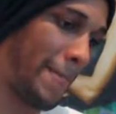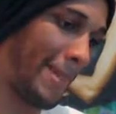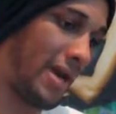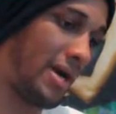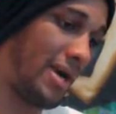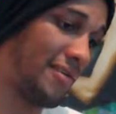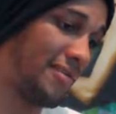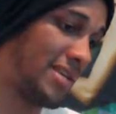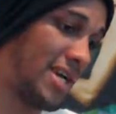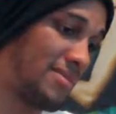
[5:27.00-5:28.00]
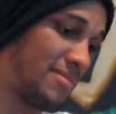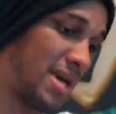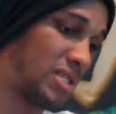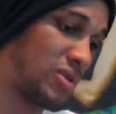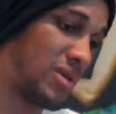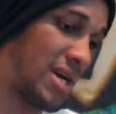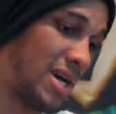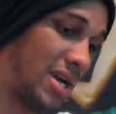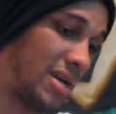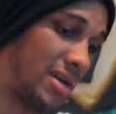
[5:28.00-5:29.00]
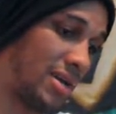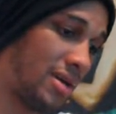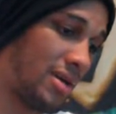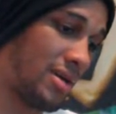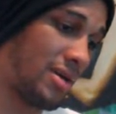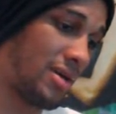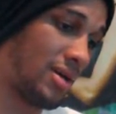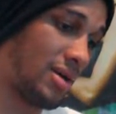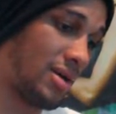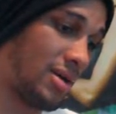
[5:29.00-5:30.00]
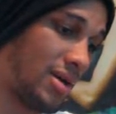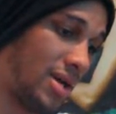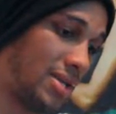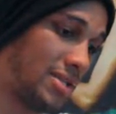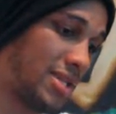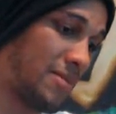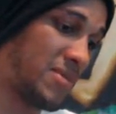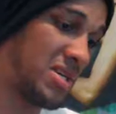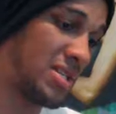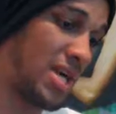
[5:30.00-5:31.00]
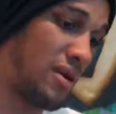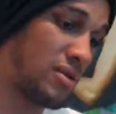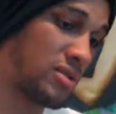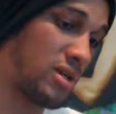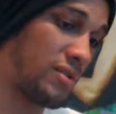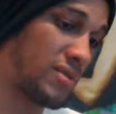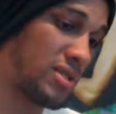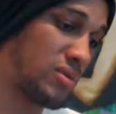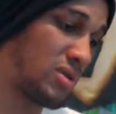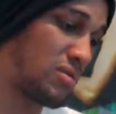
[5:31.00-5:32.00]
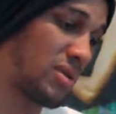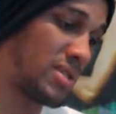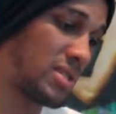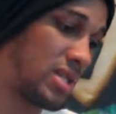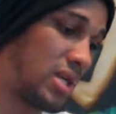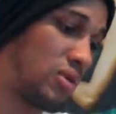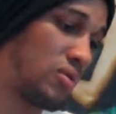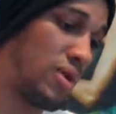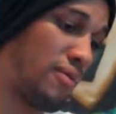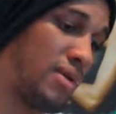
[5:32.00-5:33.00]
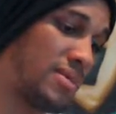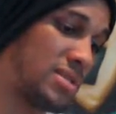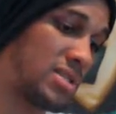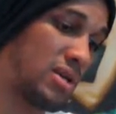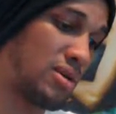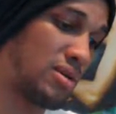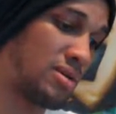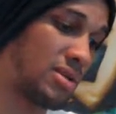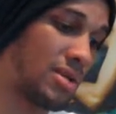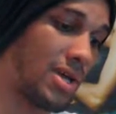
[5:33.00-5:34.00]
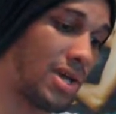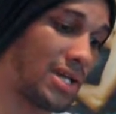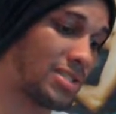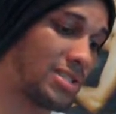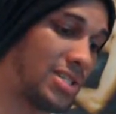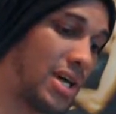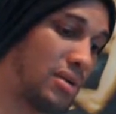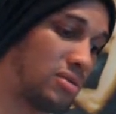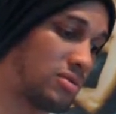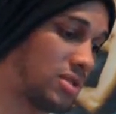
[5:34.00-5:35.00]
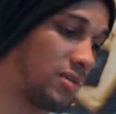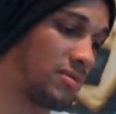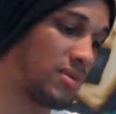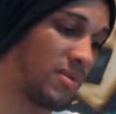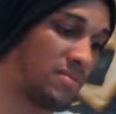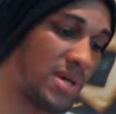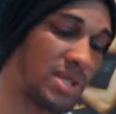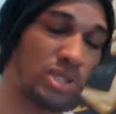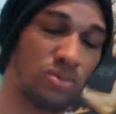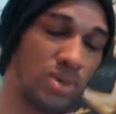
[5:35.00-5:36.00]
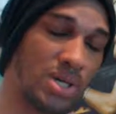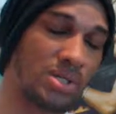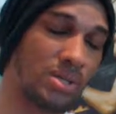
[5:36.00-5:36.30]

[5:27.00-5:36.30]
After that match, we had a segment in Dario's office with Rey Mysterio, where Rey Mysterio asked Dario to give him a match with